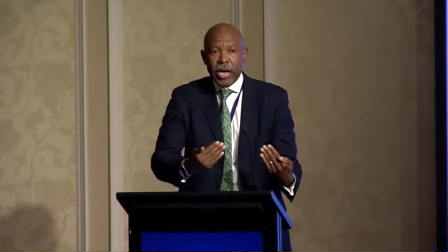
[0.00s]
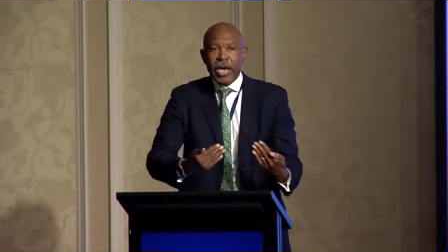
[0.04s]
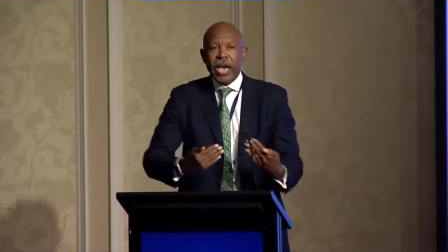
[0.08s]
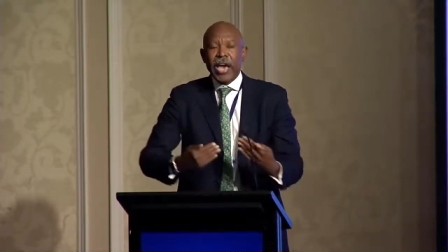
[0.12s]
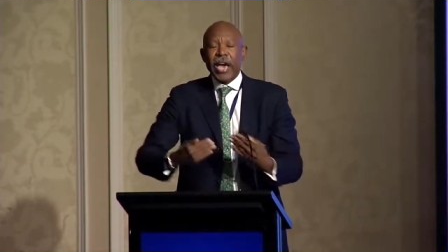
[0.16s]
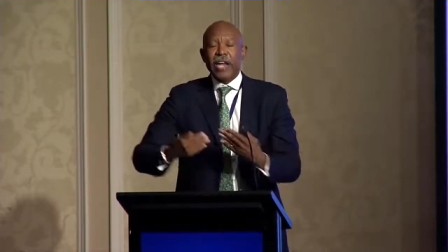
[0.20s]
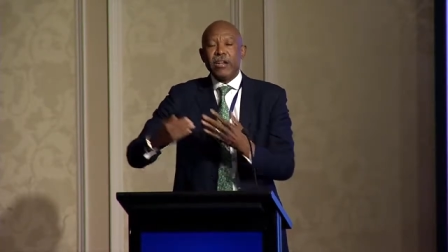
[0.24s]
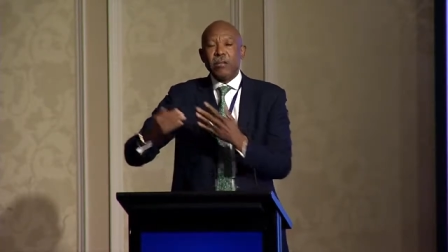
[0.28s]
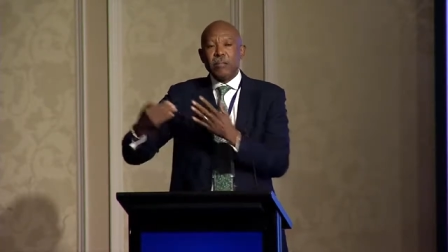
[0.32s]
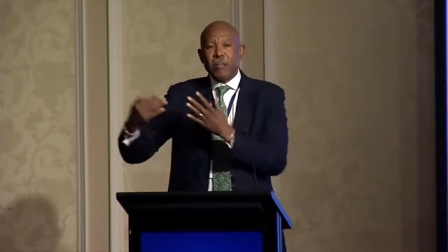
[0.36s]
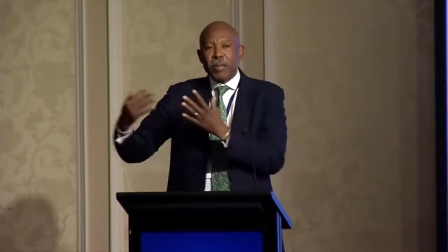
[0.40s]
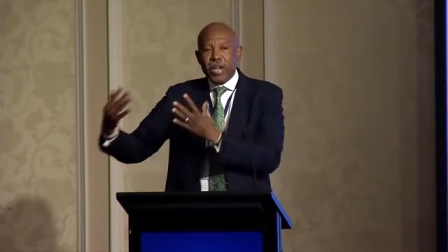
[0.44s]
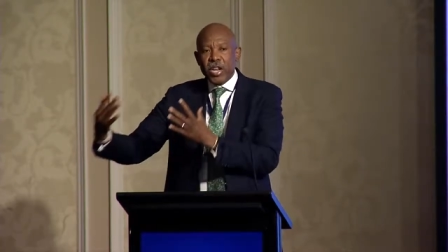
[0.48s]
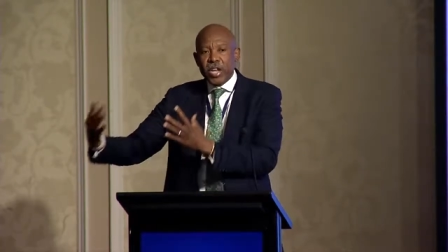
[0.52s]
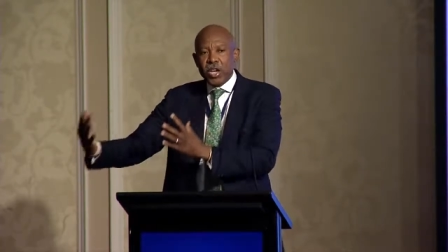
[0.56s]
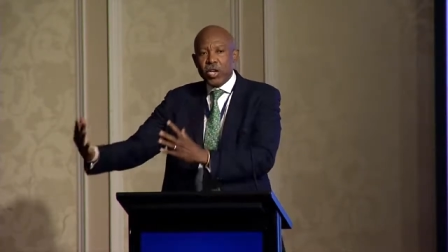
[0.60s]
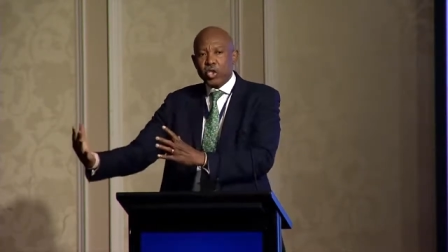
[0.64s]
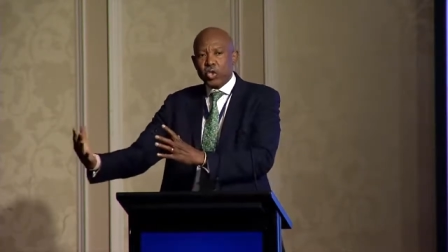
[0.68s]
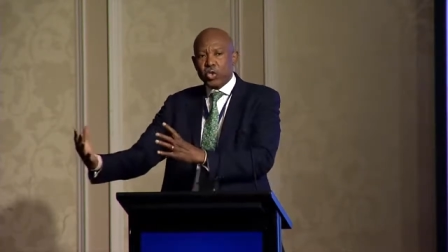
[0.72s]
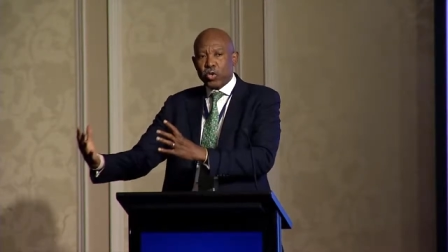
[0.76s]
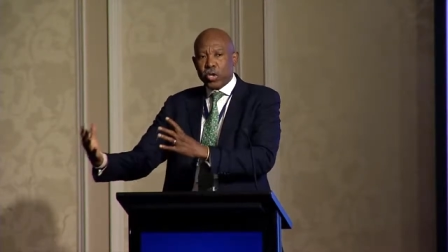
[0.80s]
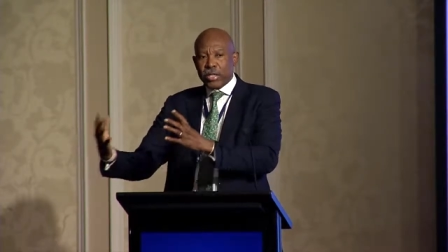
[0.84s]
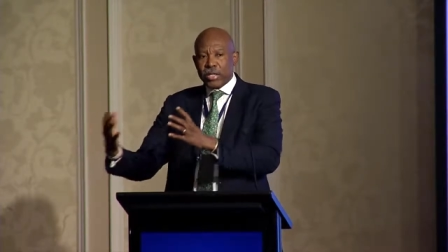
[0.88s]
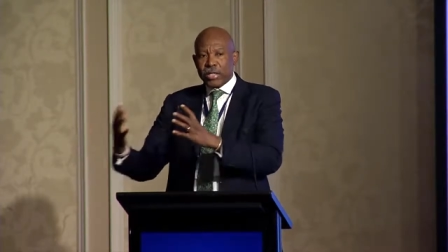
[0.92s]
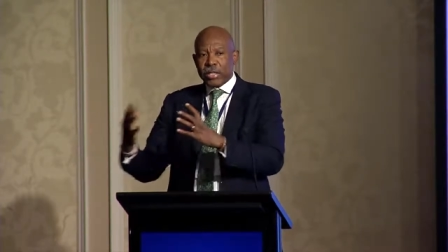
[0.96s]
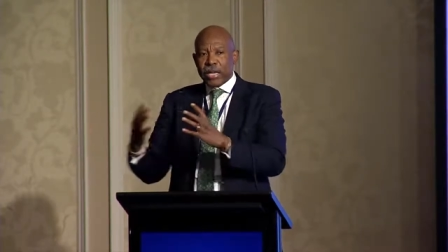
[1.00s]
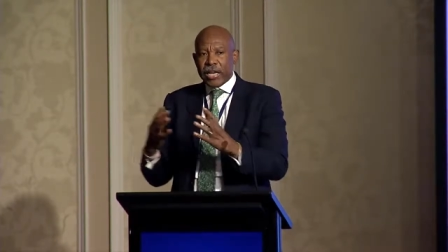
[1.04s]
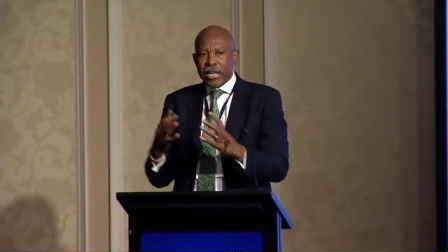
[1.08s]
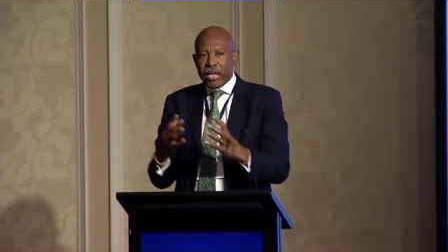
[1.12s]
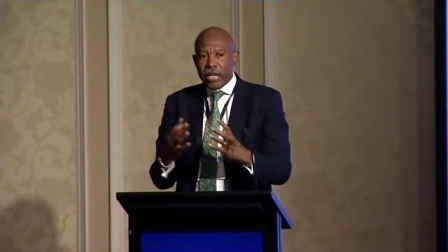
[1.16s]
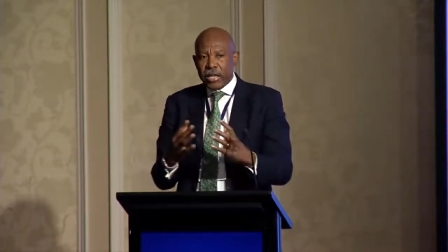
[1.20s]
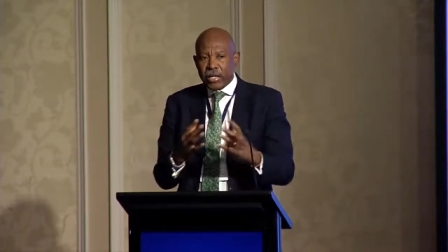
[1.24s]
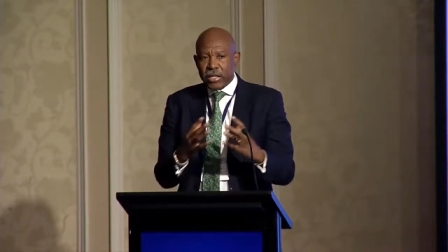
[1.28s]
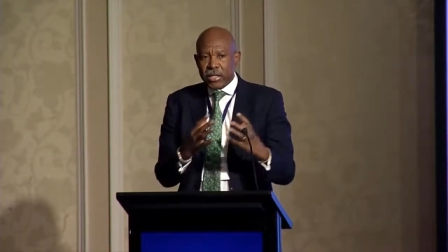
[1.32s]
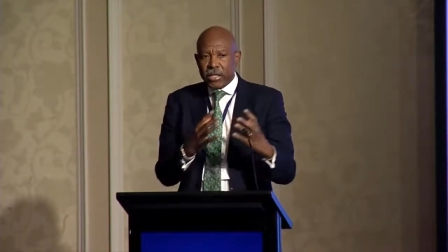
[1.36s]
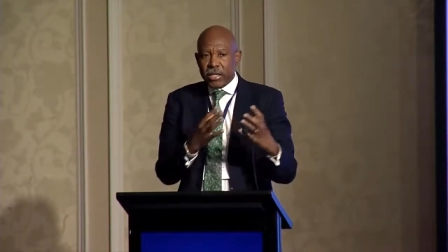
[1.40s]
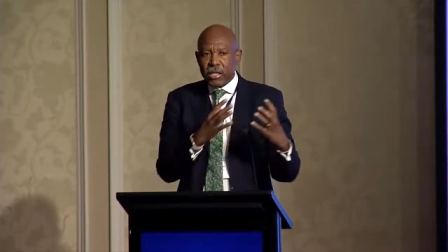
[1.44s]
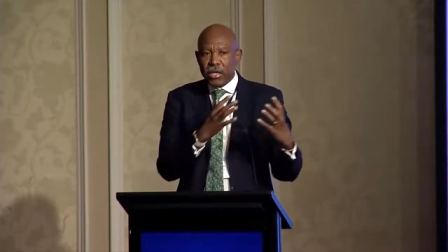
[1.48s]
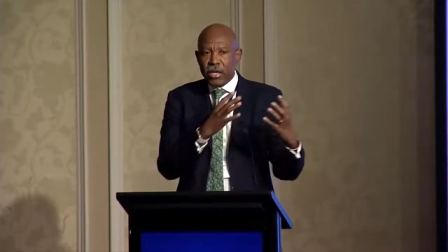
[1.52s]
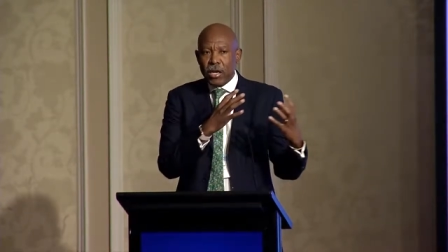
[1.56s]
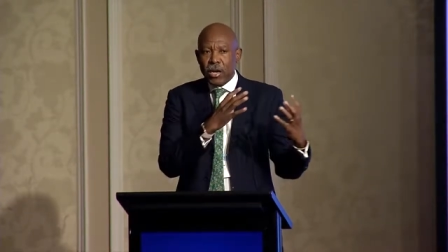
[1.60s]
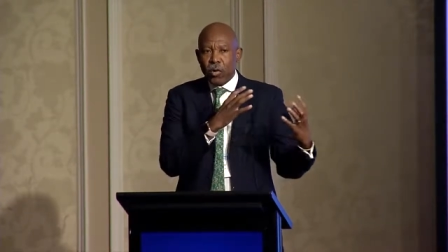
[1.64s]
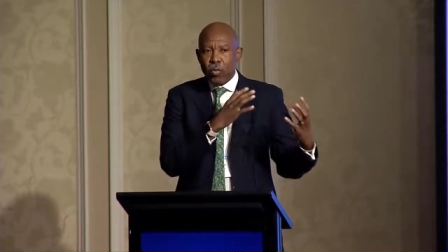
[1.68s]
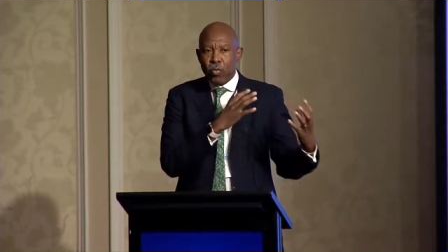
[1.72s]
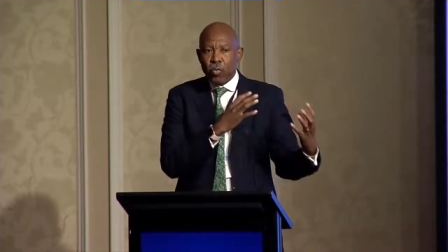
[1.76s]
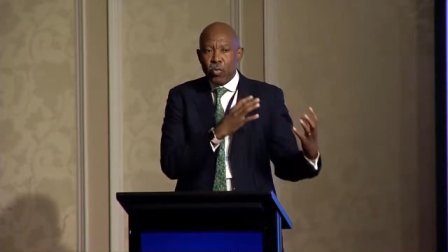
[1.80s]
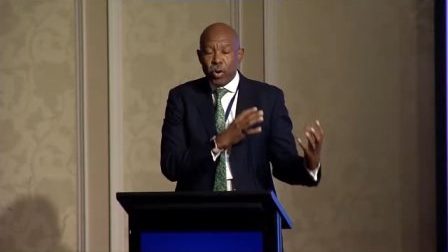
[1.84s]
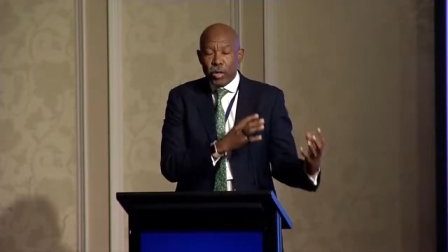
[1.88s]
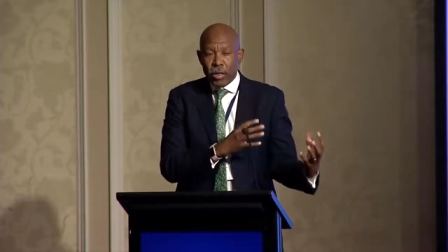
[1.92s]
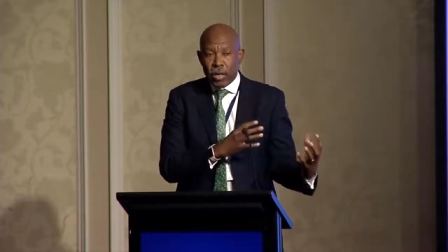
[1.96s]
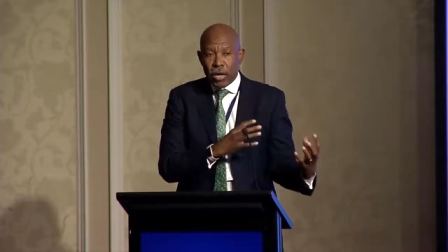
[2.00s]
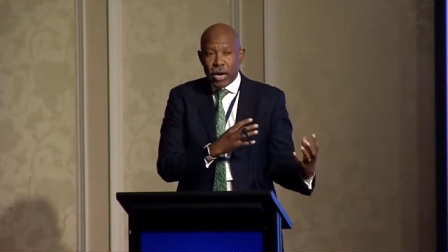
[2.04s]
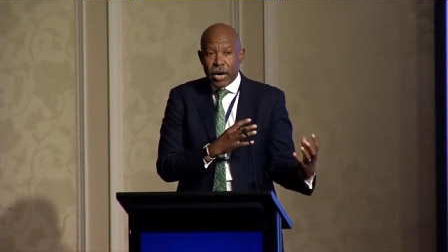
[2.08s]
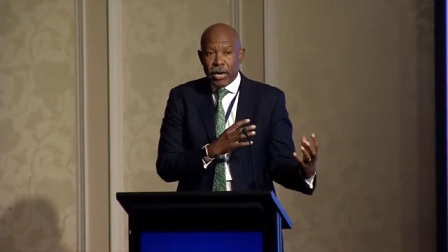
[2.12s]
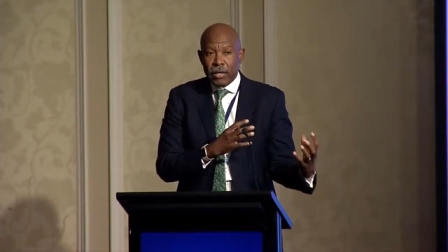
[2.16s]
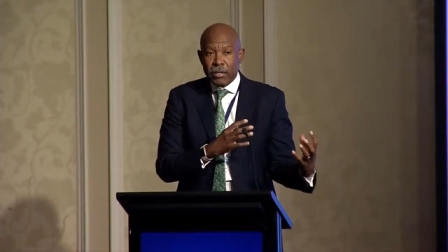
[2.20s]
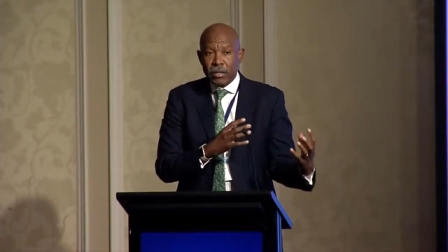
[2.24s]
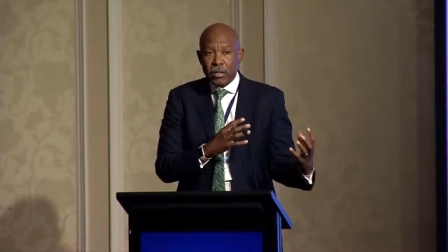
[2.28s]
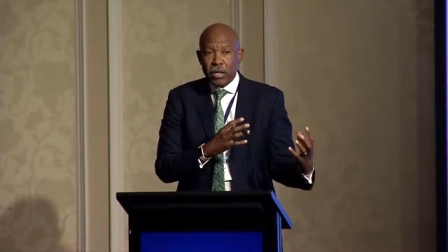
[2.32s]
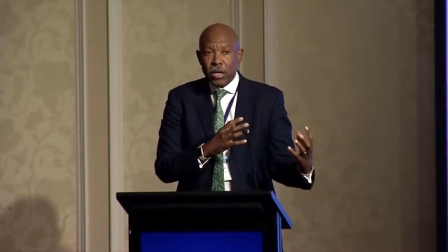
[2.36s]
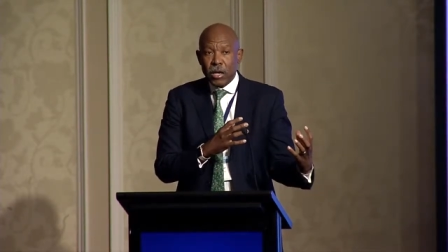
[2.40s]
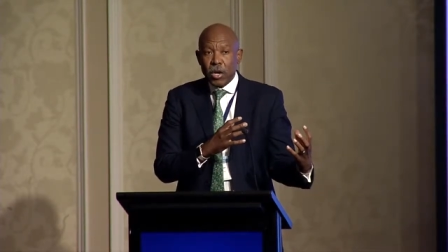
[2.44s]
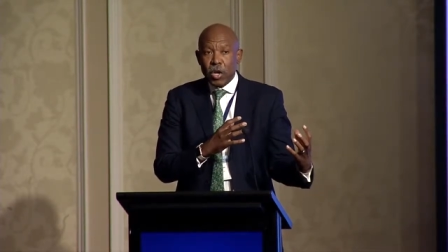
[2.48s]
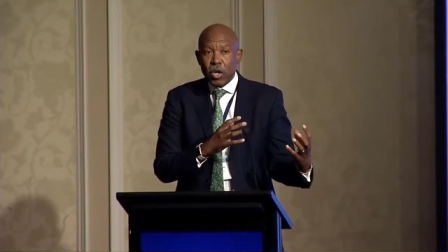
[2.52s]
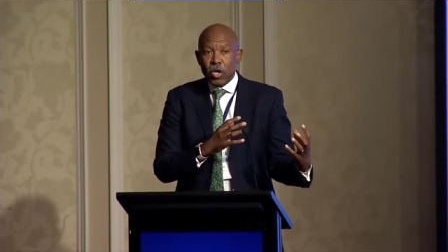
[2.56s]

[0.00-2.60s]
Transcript: and bring society with us.